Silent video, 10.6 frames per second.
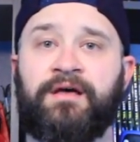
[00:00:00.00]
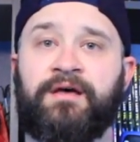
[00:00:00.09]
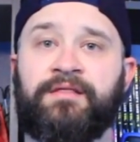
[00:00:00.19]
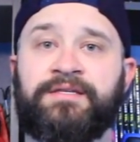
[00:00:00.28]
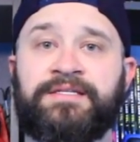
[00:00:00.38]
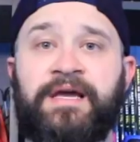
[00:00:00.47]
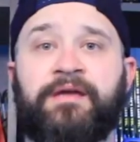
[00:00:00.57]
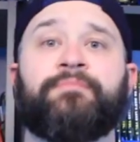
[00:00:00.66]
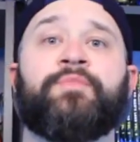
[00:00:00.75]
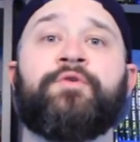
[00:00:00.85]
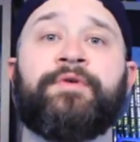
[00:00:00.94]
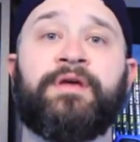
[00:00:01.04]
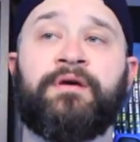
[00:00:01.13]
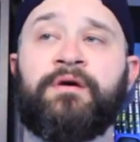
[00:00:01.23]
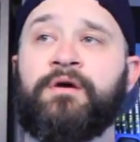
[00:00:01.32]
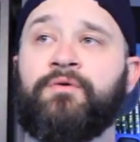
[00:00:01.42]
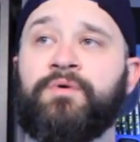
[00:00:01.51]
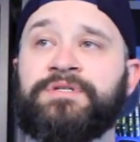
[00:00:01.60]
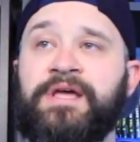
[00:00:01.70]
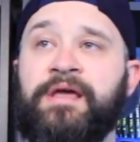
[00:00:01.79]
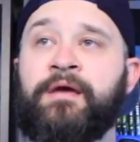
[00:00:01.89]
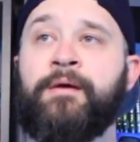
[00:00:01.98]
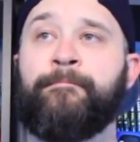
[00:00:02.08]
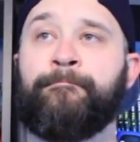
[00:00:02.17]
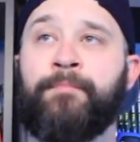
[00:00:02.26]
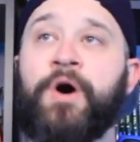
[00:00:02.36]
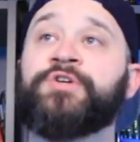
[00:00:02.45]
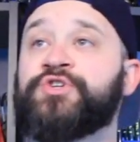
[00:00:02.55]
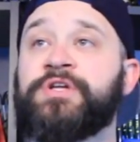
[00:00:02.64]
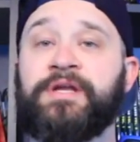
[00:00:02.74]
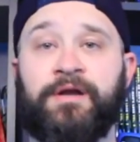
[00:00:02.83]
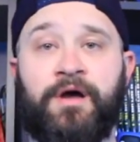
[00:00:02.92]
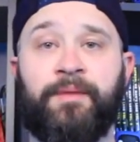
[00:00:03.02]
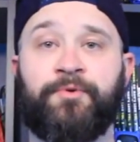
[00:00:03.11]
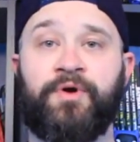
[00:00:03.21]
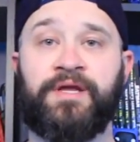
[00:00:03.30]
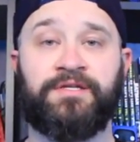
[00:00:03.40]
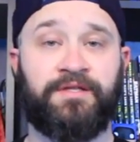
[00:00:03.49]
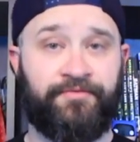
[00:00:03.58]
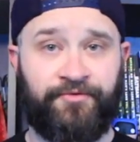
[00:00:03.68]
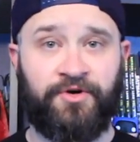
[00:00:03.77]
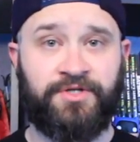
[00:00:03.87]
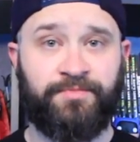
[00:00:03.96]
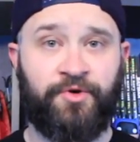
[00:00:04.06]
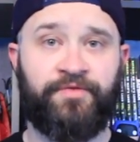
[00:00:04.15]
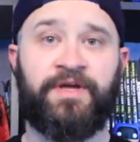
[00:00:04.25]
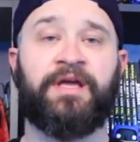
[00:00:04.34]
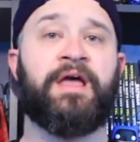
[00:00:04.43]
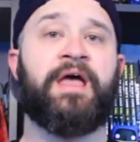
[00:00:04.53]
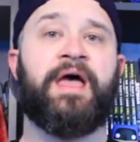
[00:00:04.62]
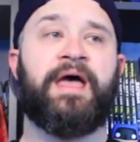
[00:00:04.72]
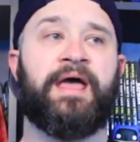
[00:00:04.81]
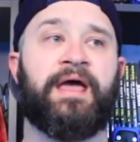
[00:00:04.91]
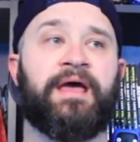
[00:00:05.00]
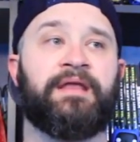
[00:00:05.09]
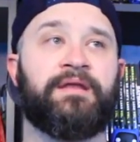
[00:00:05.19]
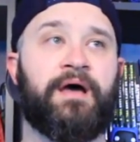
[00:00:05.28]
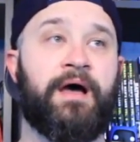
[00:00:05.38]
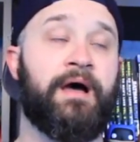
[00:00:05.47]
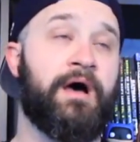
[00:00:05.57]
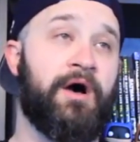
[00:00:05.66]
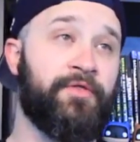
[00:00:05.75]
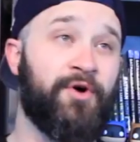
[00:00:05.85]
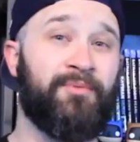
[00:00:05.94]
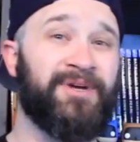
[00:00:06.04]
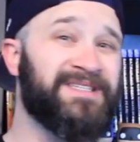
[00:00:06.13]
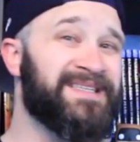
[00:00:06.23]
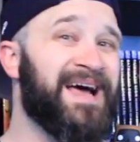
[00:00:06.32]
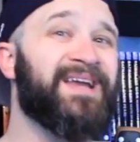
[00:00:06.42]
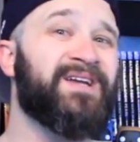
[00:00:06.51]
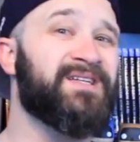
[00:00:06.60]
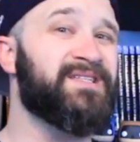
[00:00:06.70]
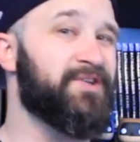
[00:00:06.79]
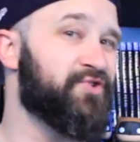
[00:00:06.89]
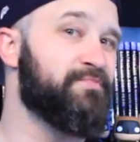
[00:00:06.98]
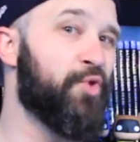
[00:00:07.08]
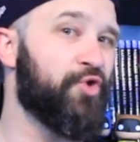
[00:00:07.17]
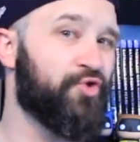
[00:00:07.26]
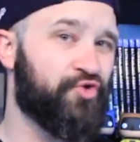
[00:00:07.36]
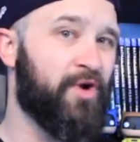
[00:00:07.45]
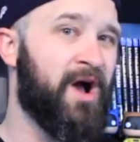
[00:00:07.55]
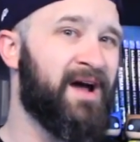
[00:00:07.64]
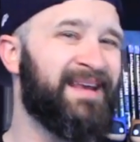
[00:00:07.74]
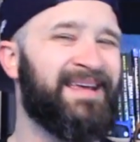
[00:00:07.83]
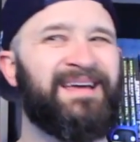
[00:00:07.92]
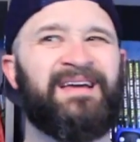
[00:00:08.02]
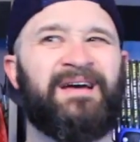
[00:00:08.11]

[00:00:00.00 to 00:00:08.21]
Uh, the second movie was a much needed upgrade to the first movie. And uh, although I'm excited to see more Tron,